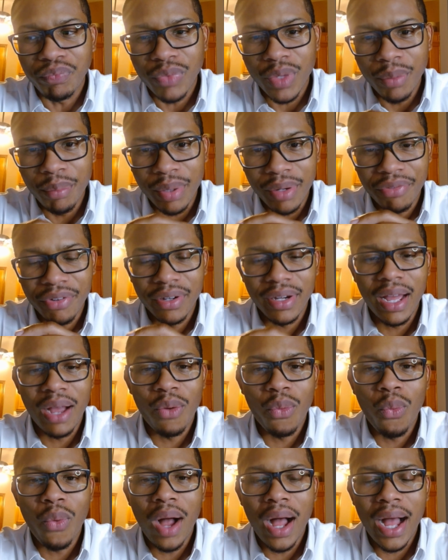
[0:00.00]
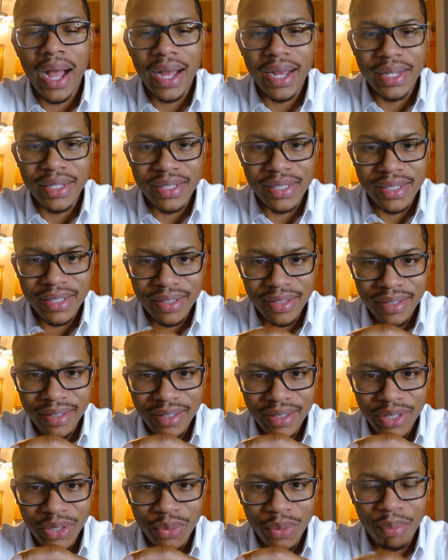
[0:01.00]
But if you're not wise,
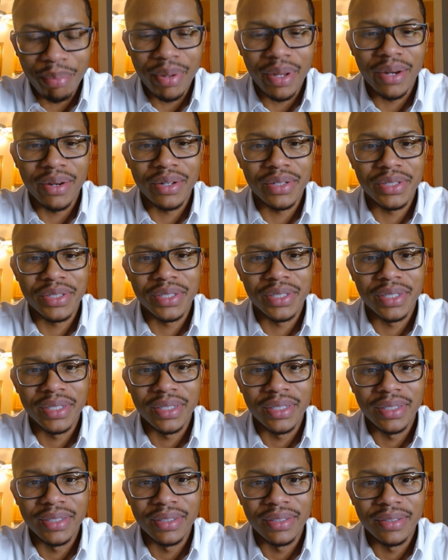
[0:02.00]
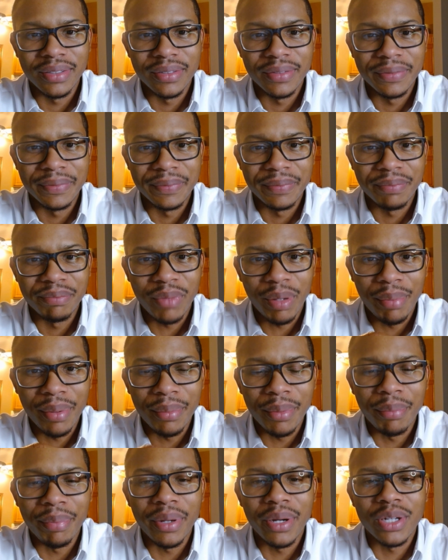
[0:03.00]
you will perish. My
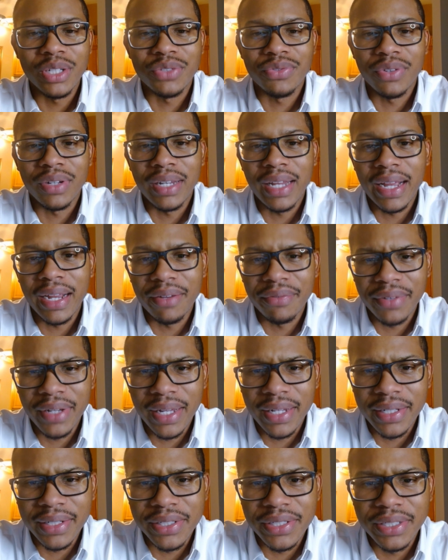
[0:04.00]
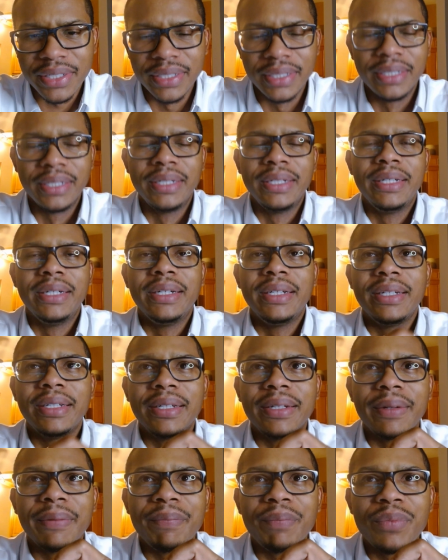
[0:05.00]
people perish for a lack of knowledge.
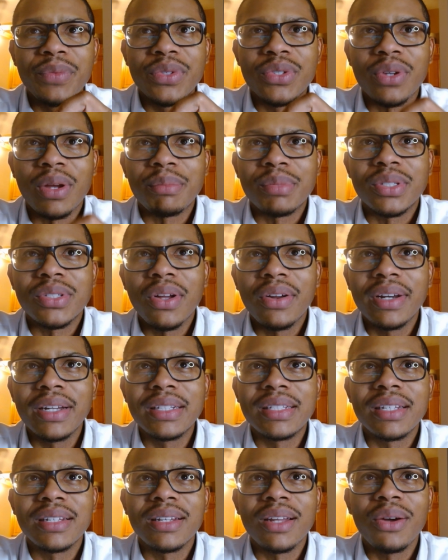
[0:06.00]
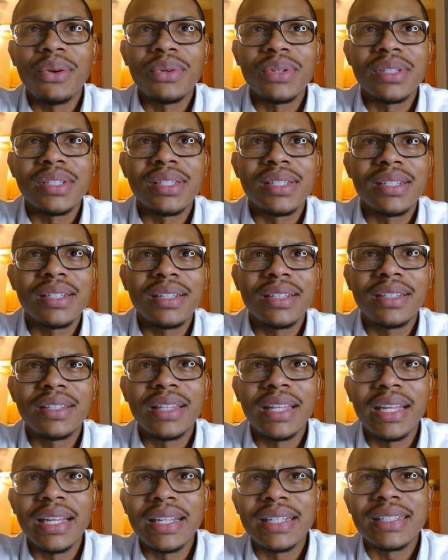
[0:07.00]
So I'm starting to notice
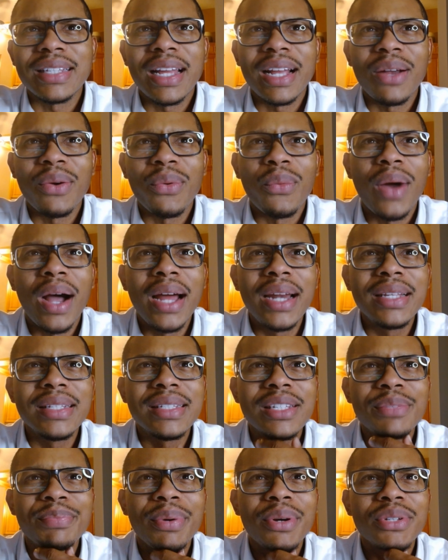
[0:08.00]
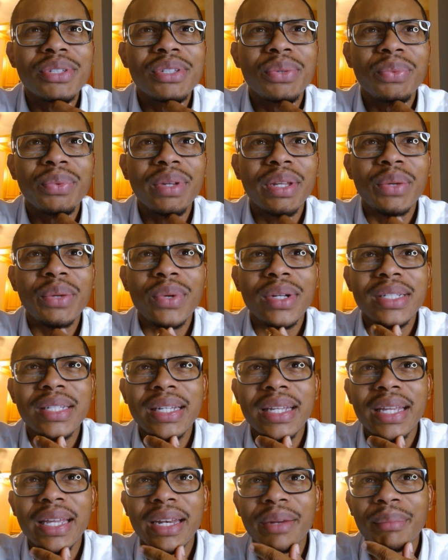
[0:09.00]
things like, why does this person really want to
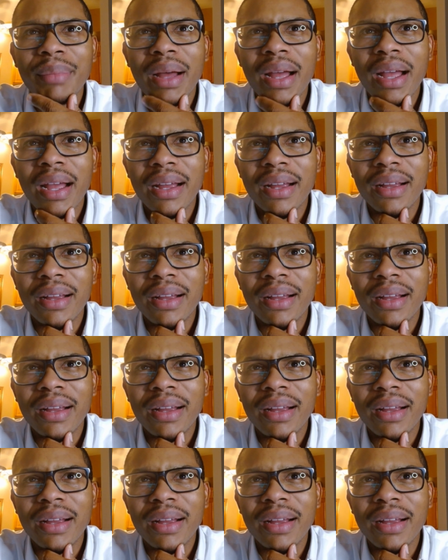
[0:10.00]
get in my